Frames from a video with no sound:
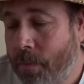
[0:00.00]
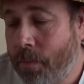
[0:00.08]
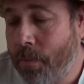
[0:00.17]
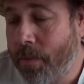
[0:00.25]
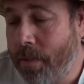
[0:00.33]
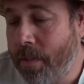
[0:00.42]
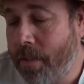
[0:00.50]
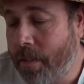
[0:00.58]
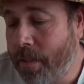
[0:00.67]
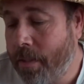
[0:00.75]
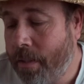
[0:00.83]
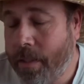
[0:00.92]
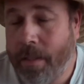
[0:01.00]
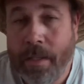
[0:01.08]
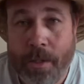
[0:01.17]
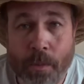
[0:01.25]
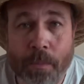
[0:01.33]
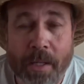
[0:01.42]
on the
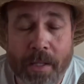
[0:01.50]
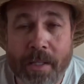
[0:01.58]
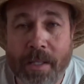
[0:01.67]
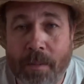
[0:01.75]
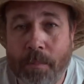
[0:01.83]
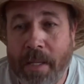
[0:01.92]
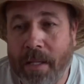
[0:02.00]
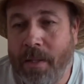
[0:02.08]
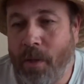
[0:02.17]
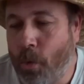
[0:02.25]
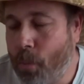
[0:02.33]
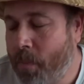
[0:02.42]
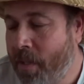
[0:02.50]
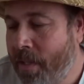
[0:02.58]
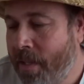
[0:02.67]
airplane to get back home.